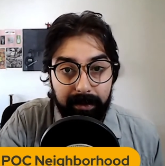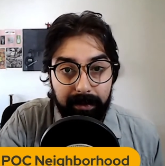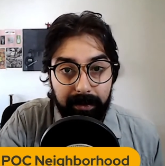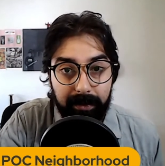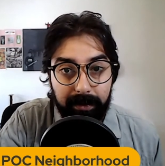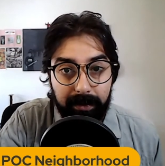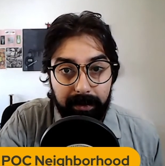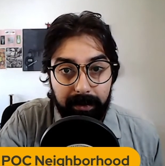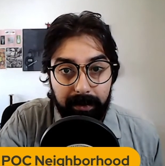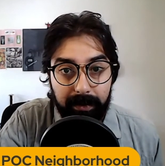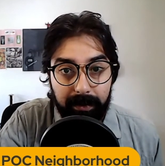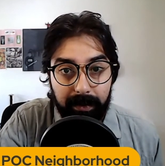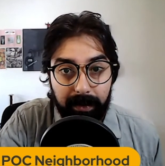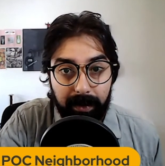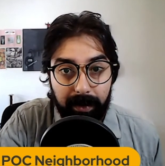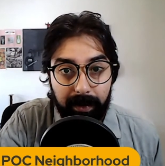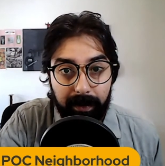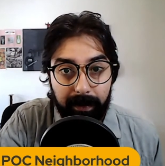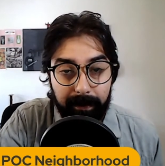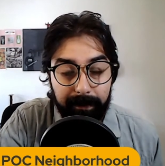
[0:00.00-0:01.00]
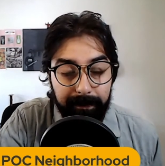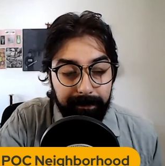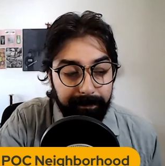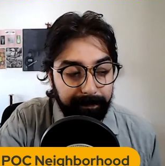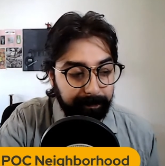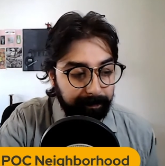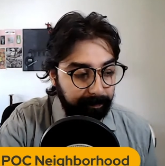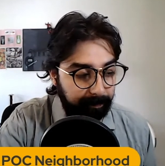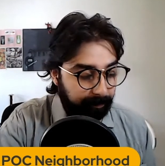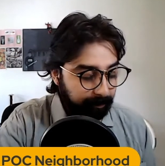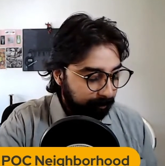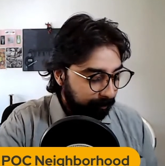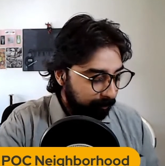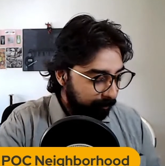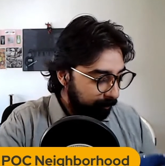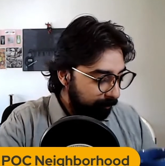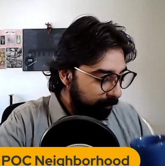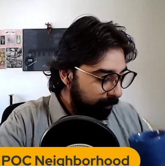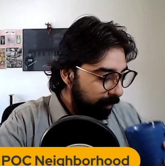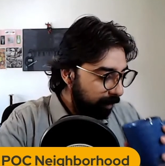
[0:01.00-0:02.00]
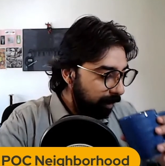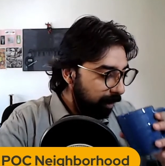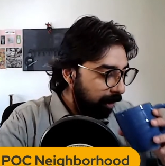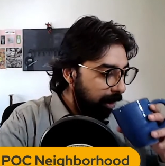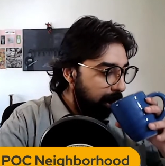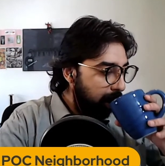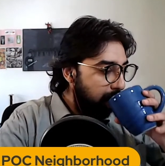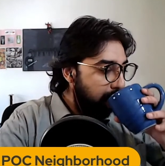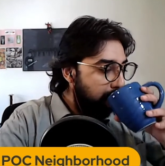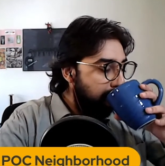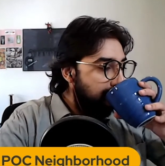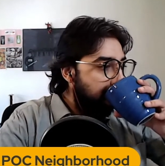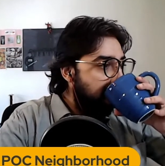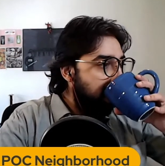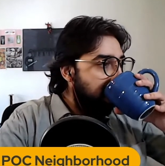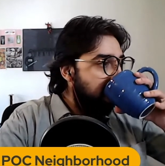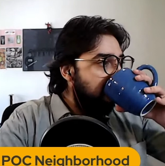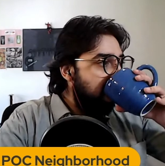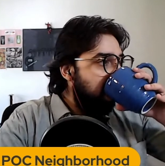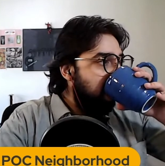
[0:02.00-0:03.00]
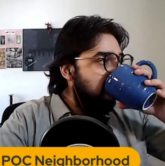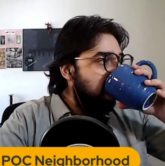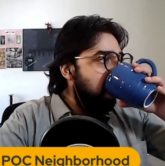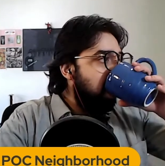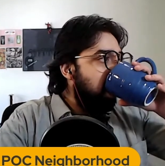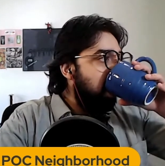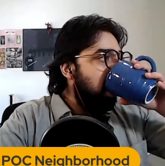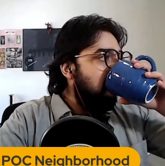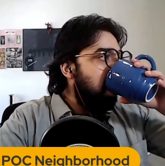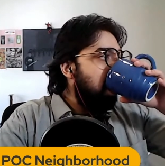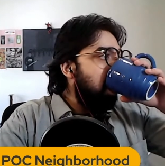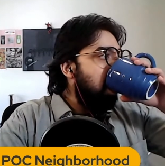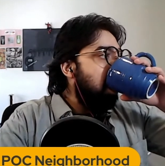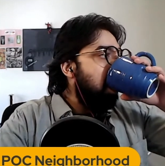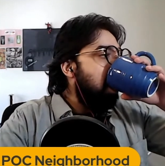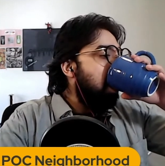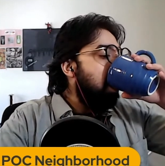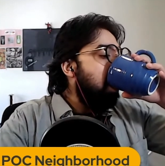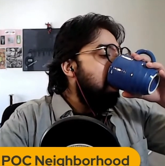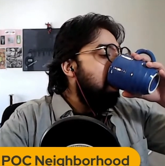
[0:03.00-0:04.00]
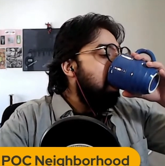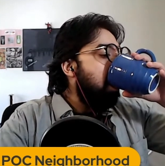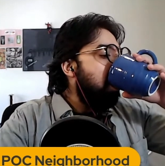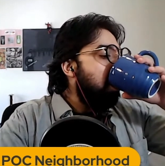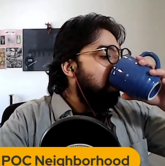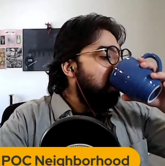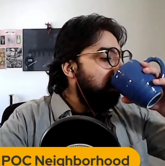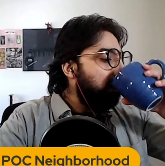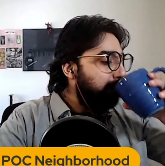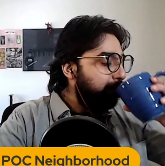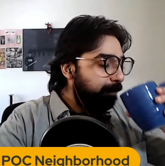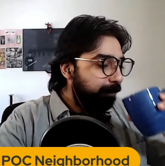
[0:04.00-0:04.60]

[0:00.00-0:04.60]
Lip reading: (no one is talking)